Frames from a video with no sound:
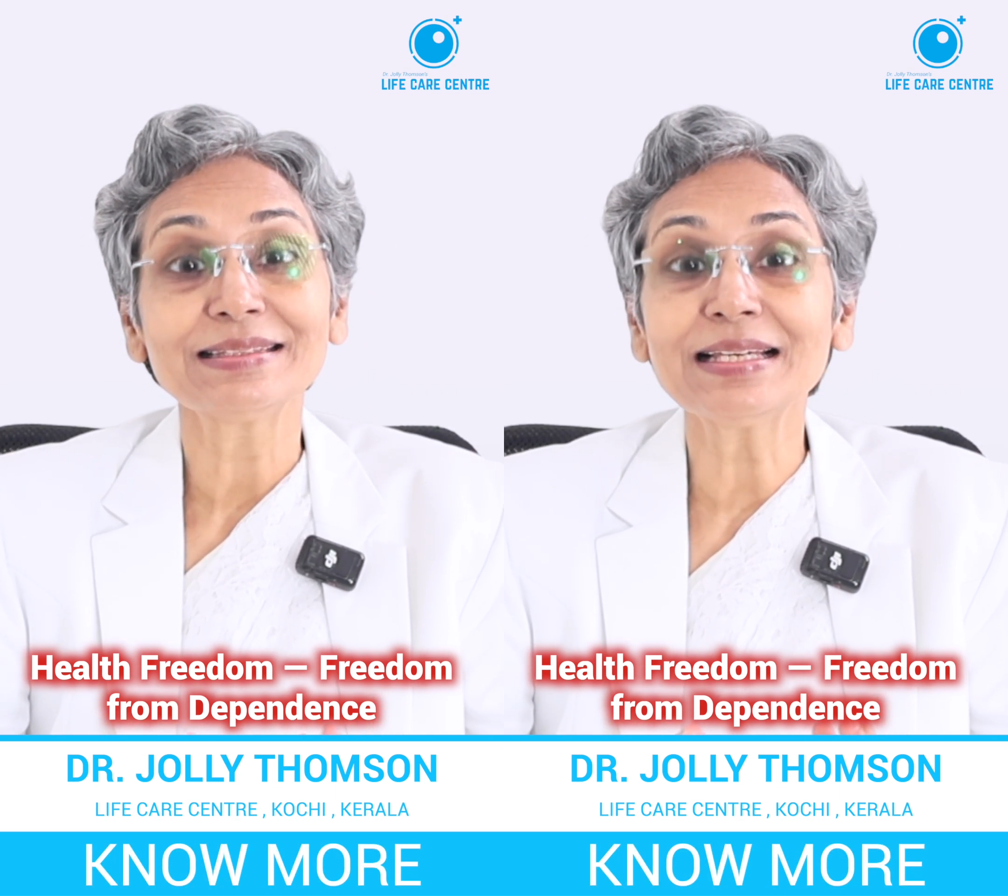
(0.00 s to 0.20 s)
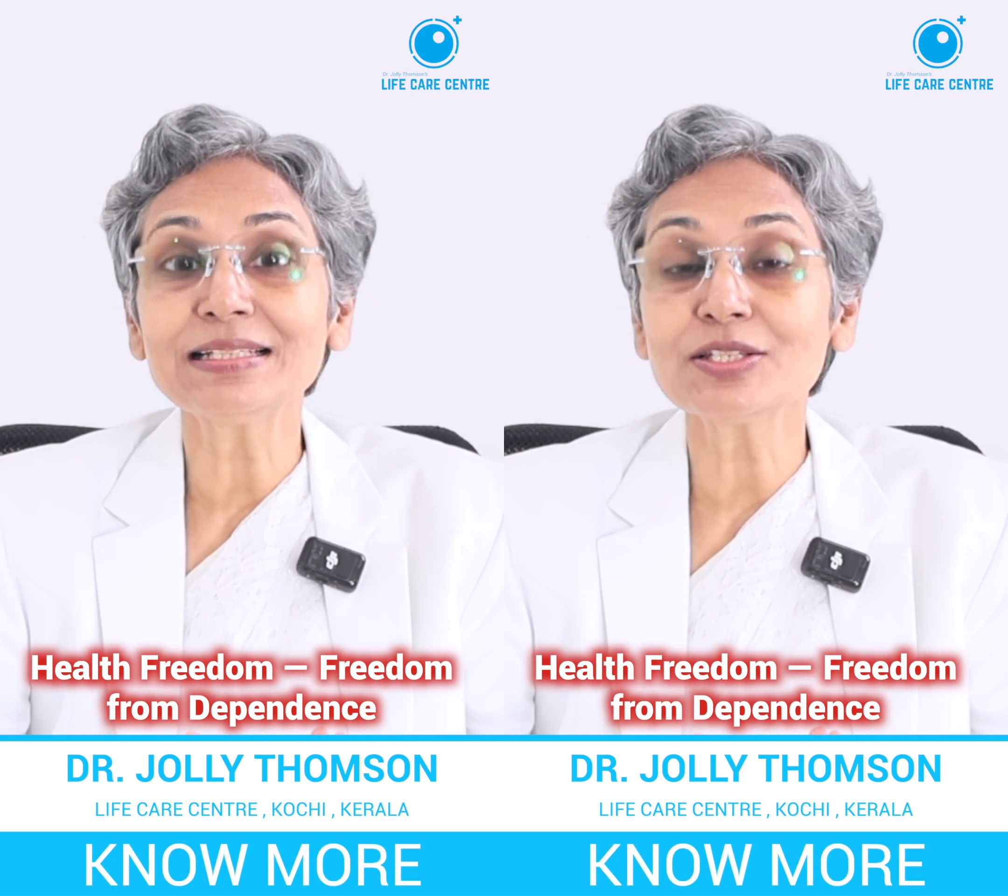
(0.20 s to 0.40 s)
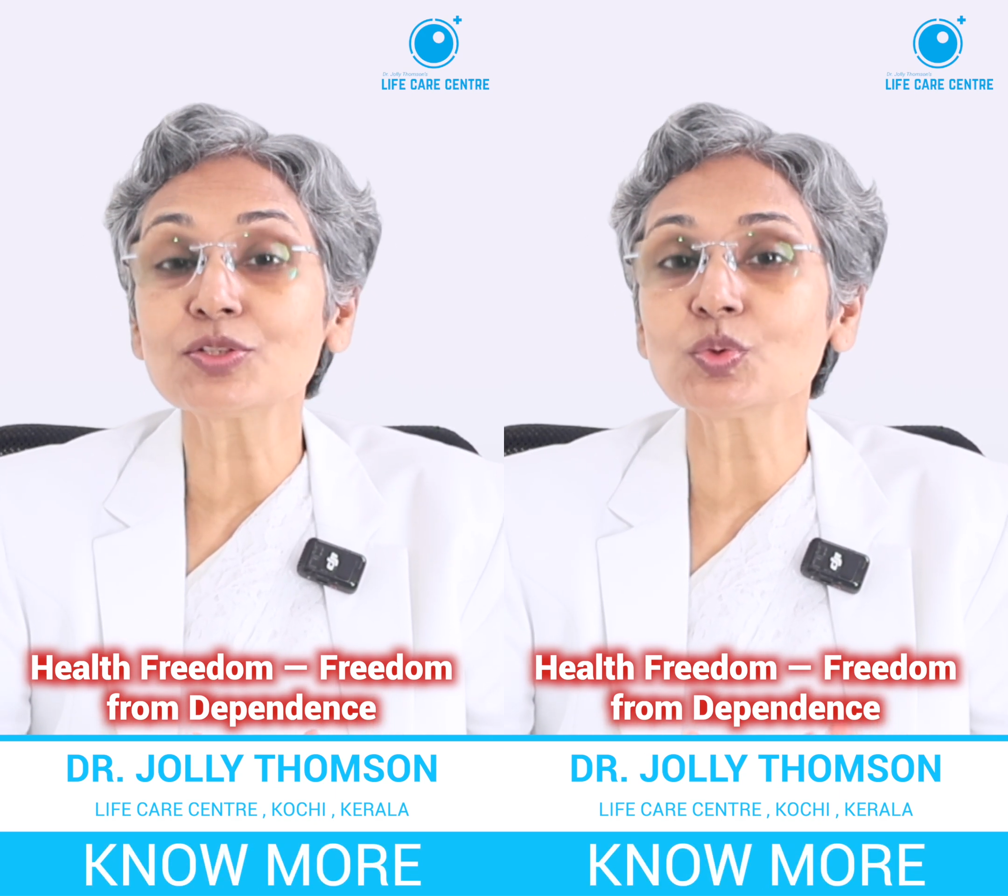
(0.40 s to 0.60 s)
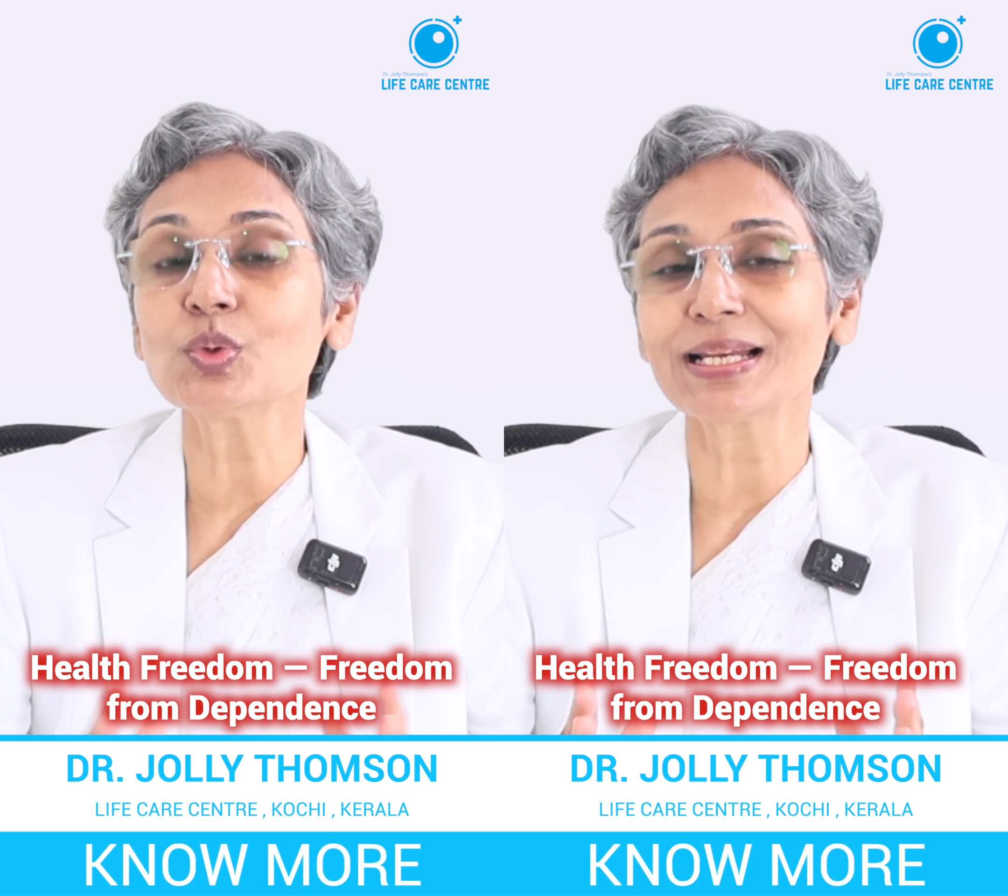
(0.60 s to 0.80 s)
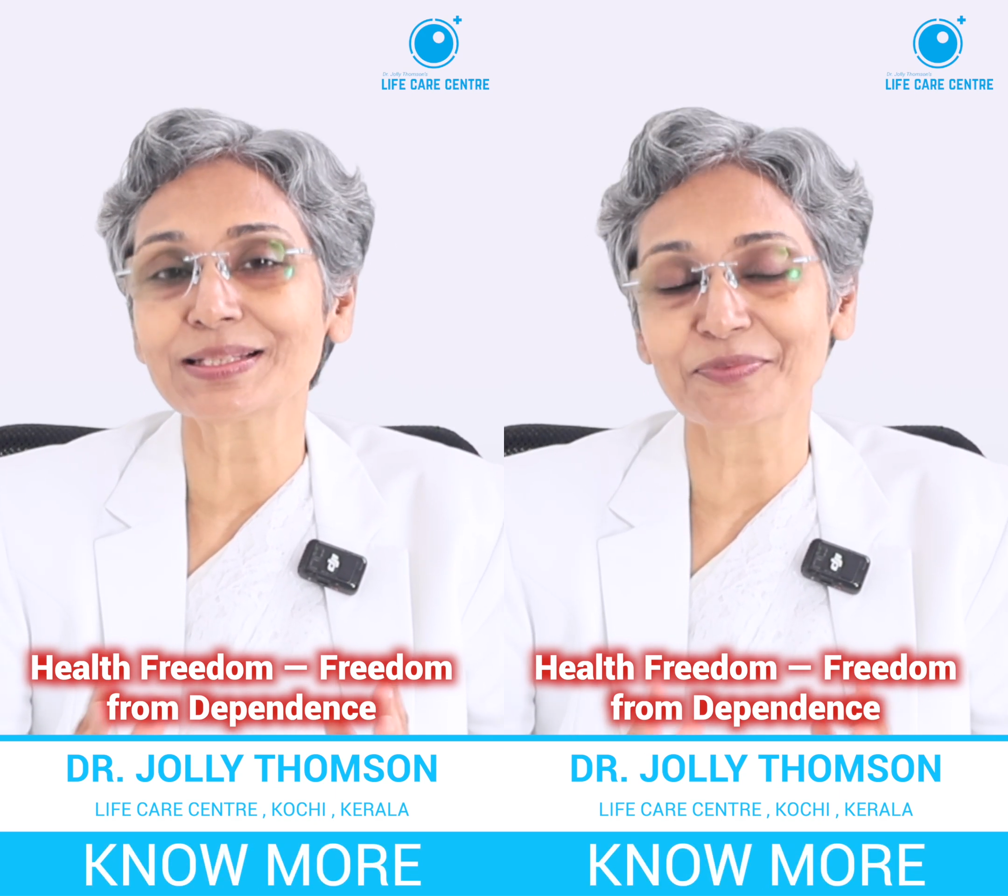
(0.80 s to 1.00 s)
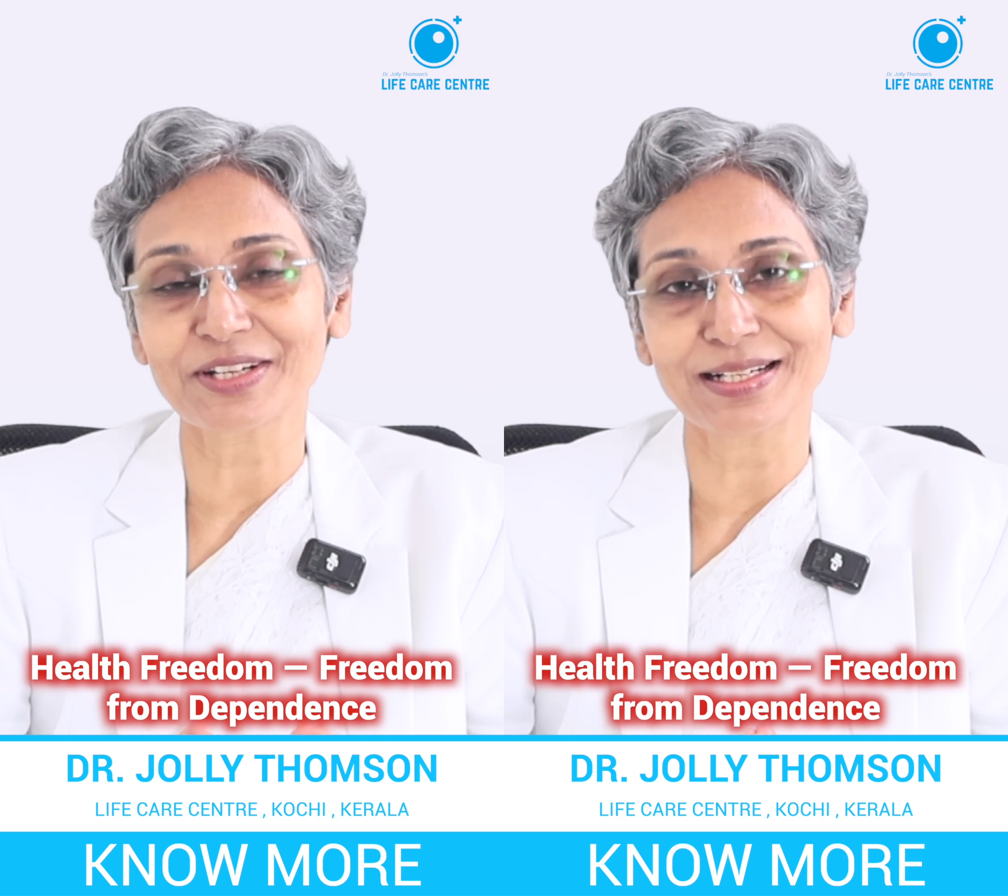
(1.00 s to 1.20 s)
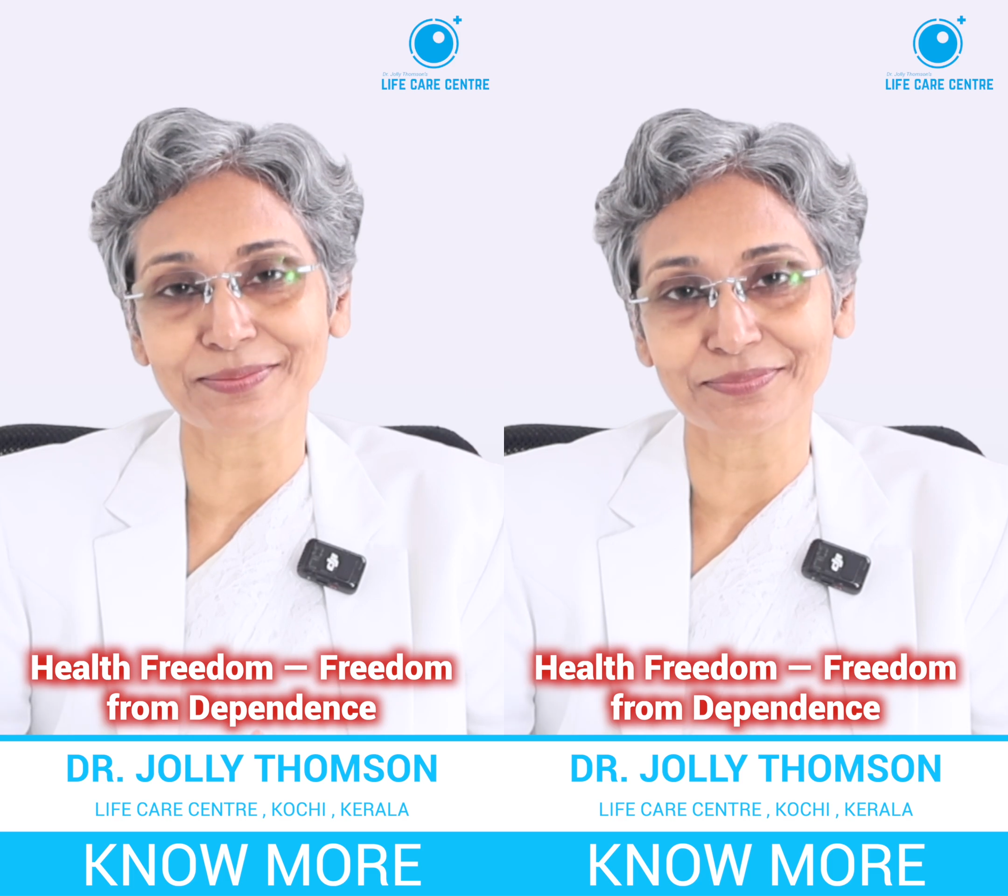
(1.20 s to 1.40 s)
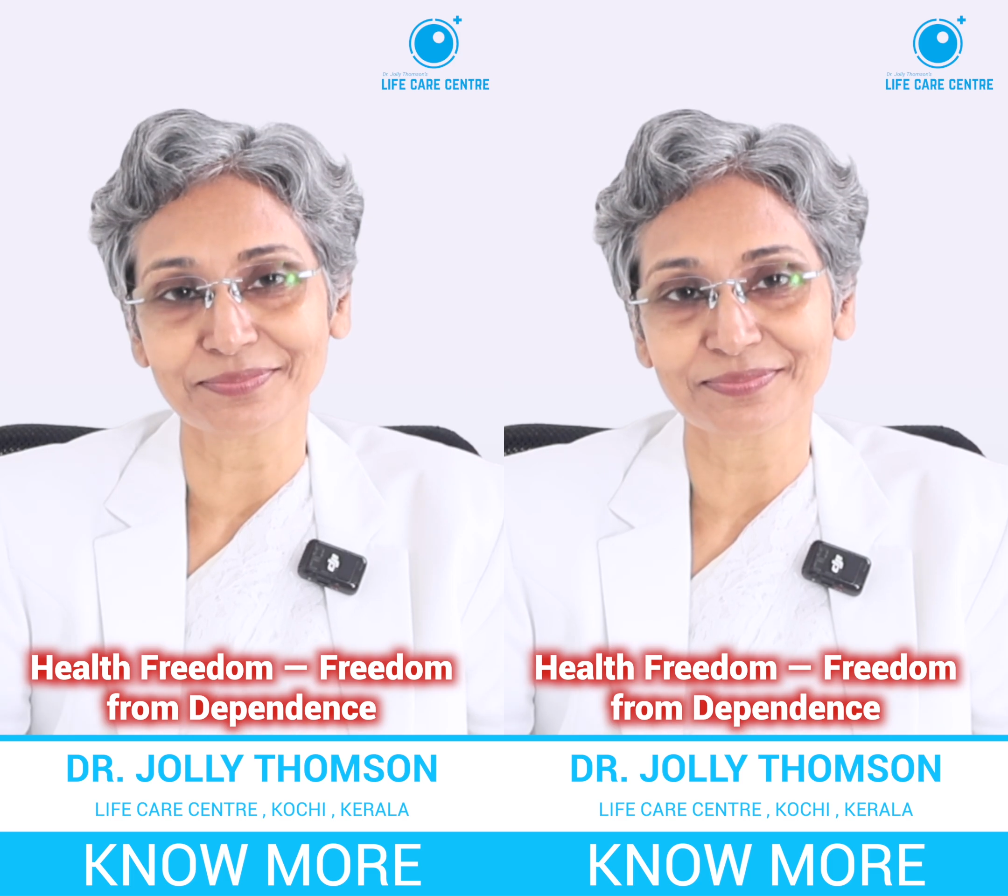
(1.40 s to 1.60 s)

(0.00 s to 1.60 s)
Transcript: that is true health freedom.